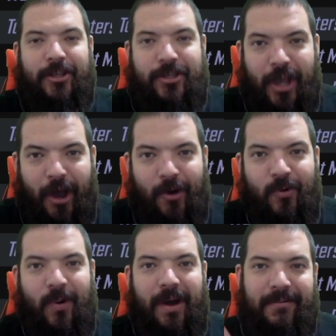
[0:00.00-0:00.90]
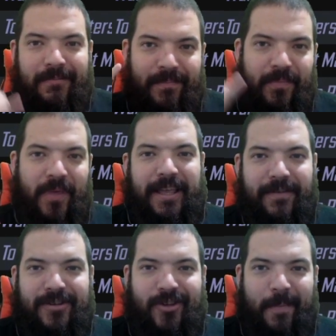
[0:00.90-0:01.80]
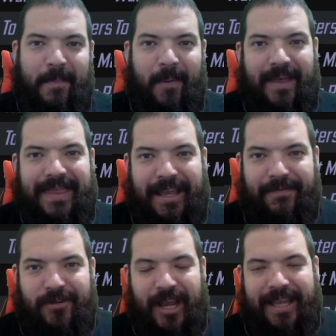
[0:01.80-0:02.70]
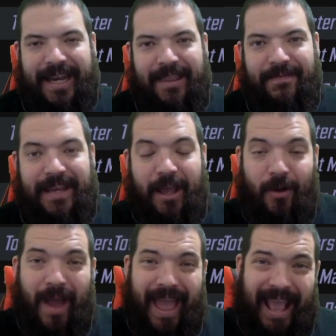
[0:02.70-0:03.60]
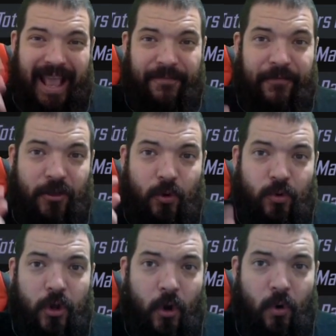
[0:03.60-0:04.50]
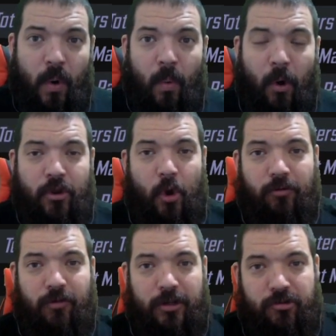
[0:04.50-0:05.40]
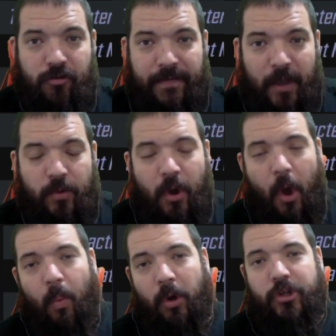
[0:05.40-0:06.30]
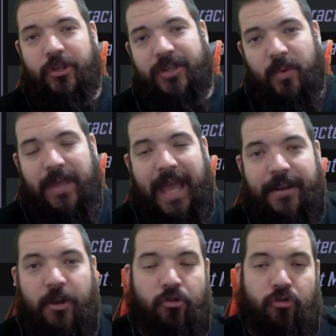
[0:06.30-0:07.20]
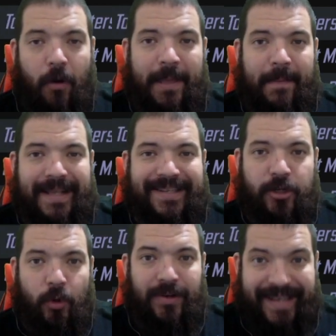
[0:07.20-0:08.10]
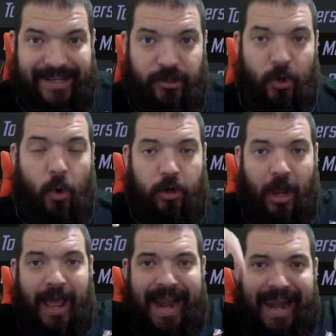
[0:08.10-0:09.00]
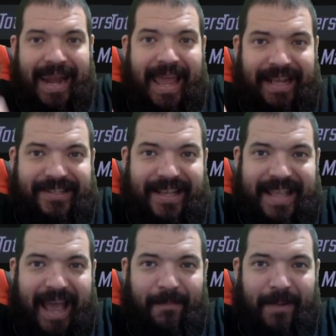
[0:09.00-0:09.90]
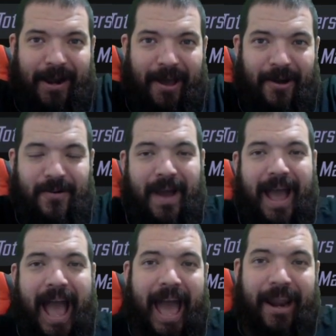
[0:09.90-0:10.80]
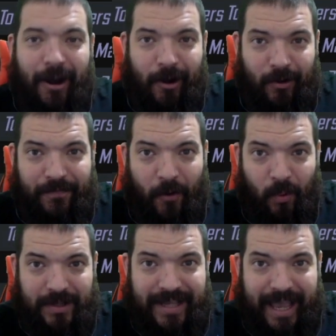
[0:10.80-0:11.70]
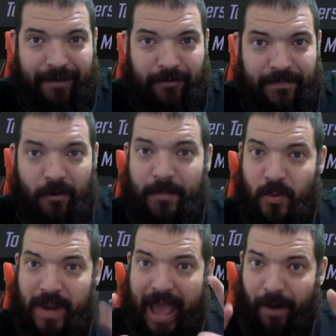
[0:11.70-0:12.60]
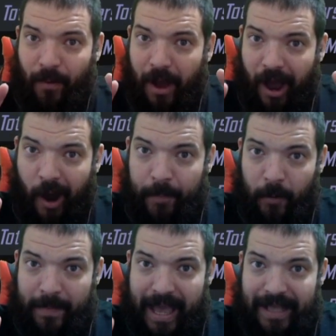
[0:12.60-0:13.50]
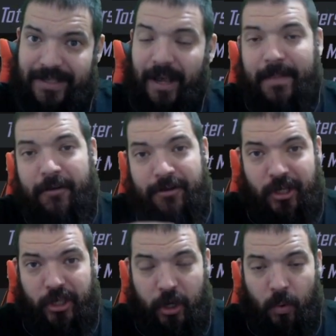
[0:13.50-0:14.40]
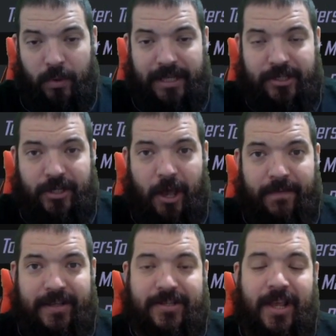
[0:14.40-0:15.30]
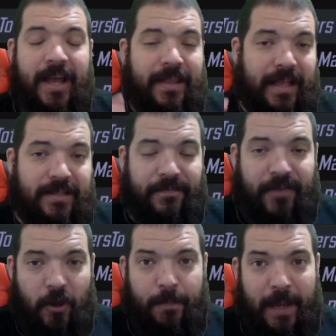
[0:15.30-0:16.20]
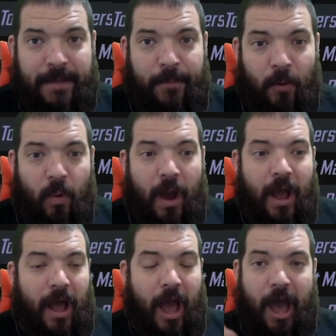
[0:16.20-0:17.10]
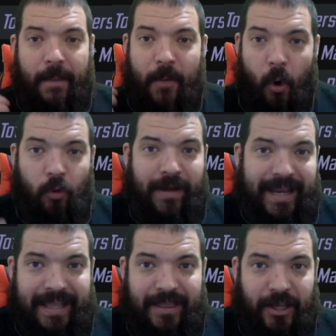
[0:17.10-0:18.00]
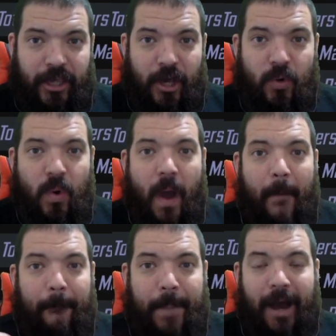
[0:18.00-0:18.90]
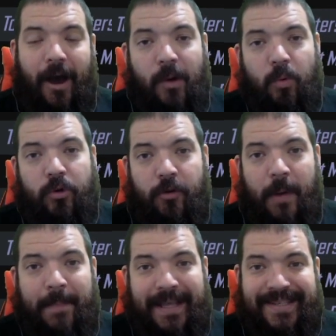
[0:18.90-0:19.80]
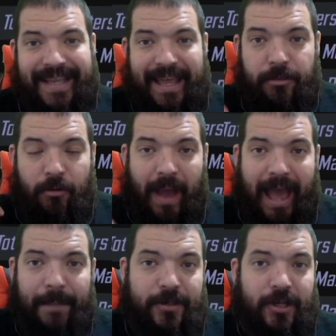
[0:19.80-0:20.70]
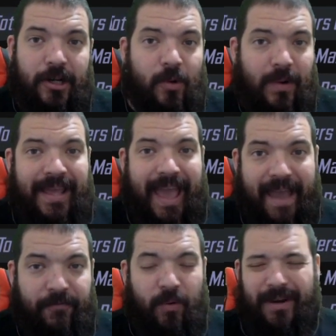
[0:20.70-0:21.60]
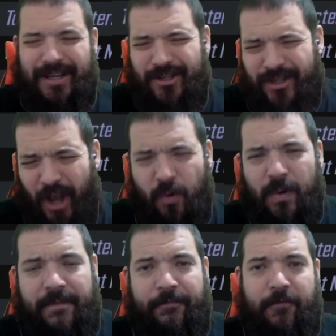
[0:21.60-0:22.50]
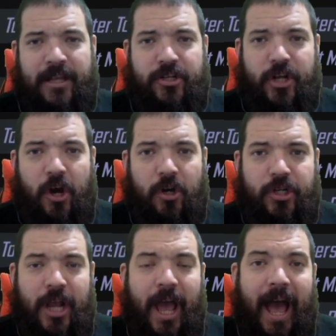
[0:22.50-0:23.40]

So thank you for stopping by, thank you for checking out the video. If you do want your roster reviewed, watch until the end, drop me a message on Discord, links are down below, and I look forward to hearing from you. Now, I'll put my hands up, there is a queue on this service, there's a few people already in the queue, but I will do my best to get through absolutely everyone. It's totally free of charge.